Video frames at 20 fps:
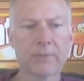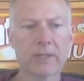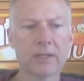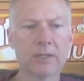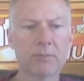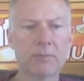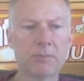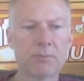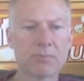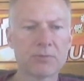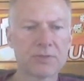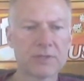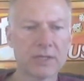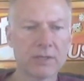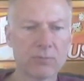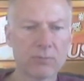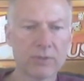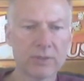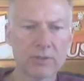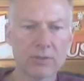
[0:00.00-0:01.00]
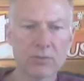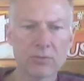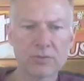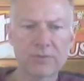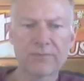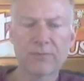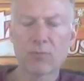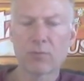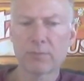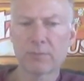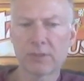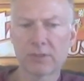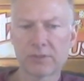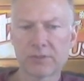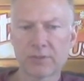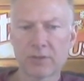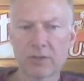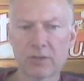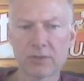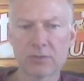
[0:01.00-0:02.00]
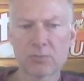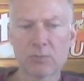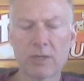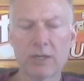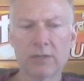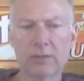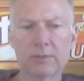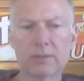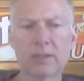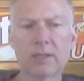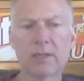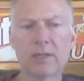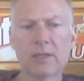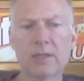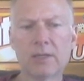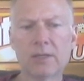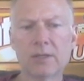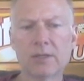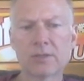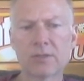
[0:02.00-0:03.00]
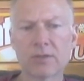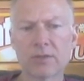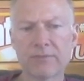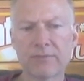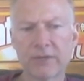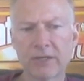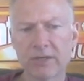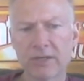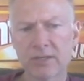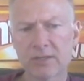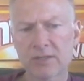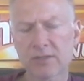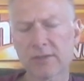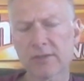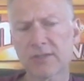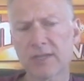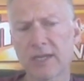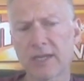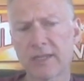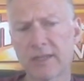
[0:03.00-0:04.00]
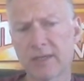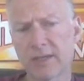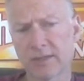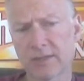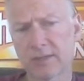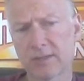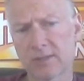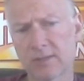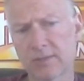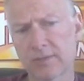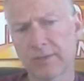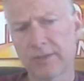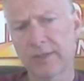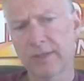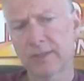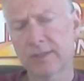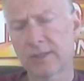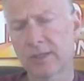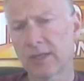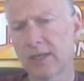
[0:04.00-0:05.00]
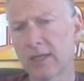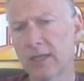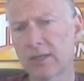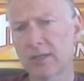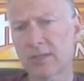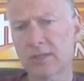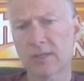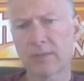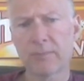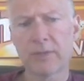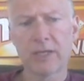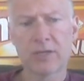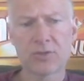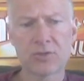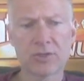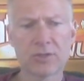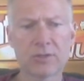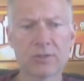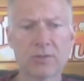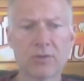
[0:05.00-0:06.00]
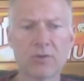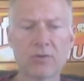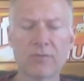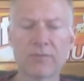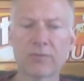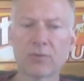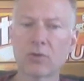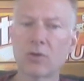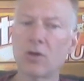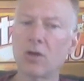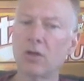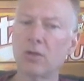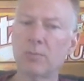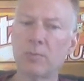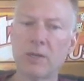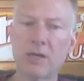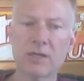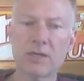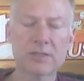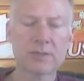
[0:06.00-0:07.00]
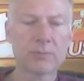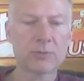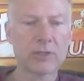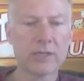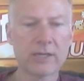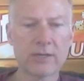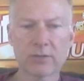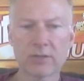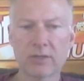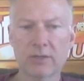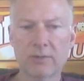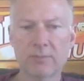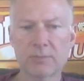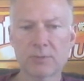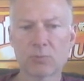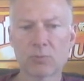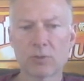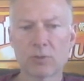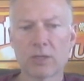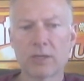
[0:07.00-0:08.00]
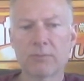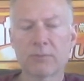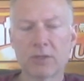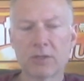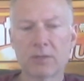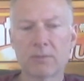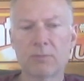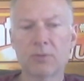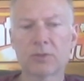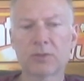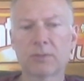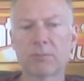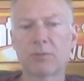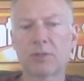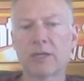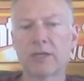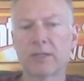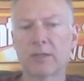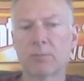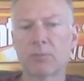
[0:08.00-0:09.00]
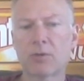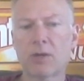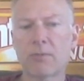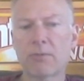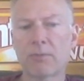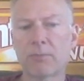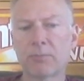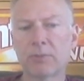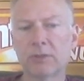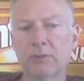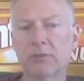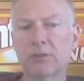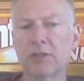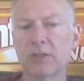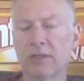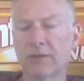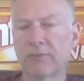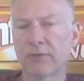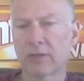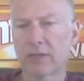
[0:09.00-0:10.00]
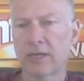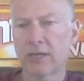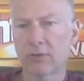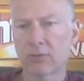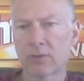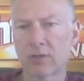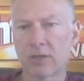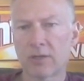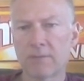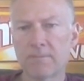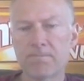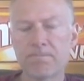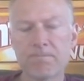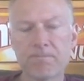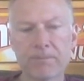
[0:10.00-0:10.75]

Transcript: Let me present what those formulas are as well. So the variance looks like this. It's again a summation over all possible outcomes where I'm going to multiply the probability of an outcome